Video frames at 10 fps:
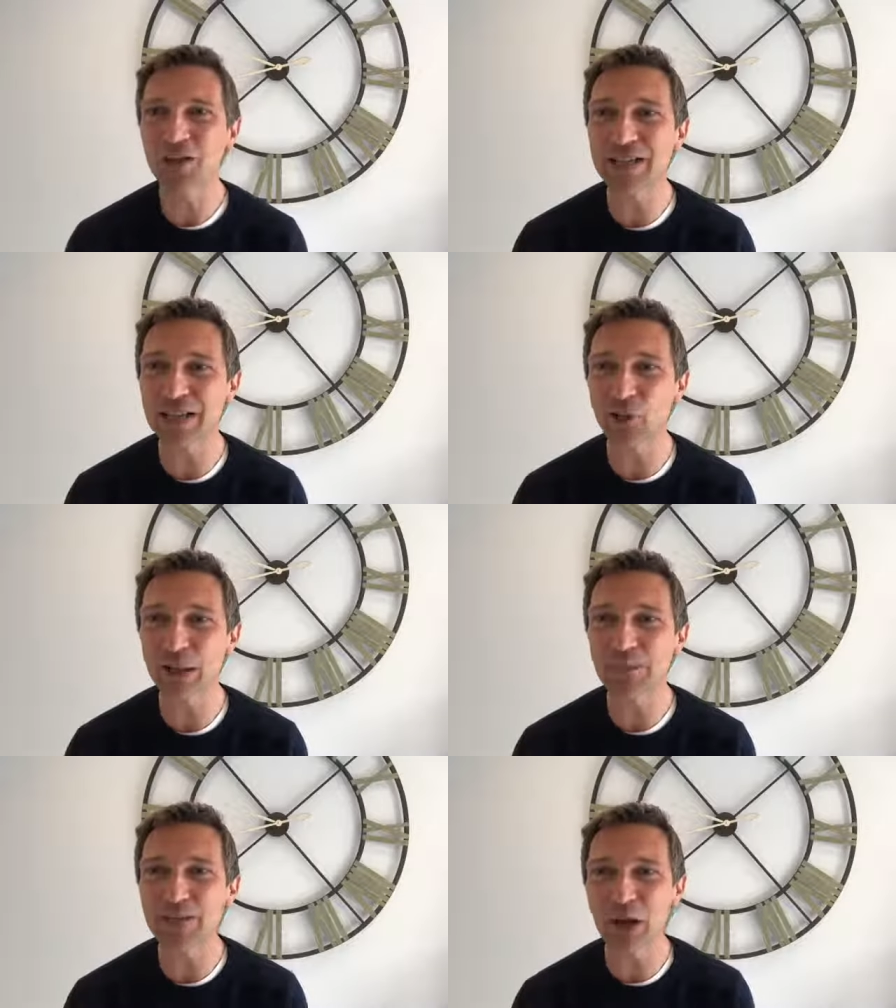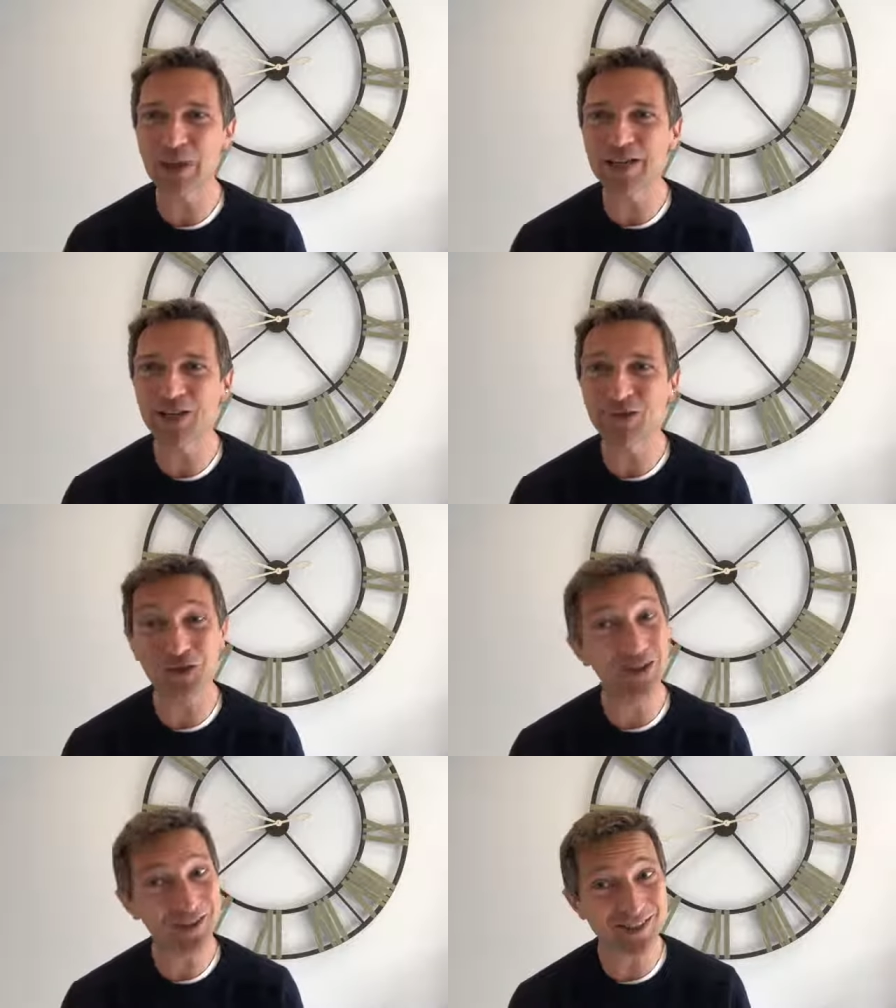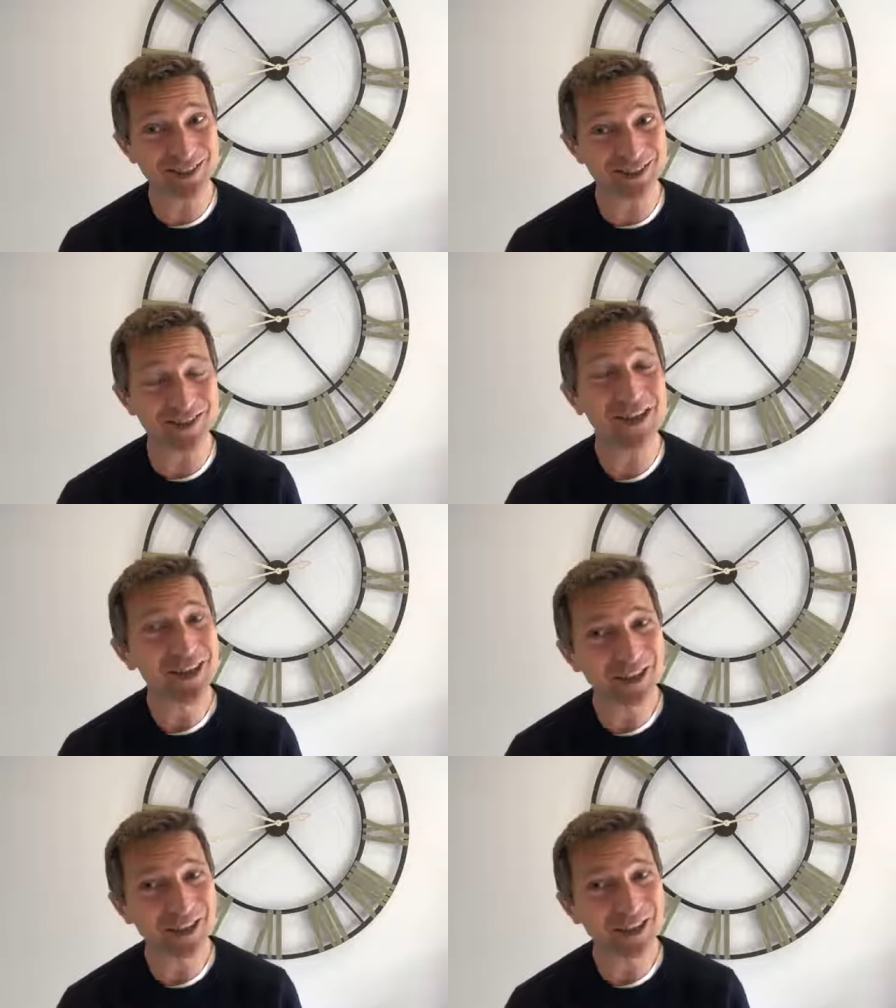Daniel Williams, go east to the Chung sisters.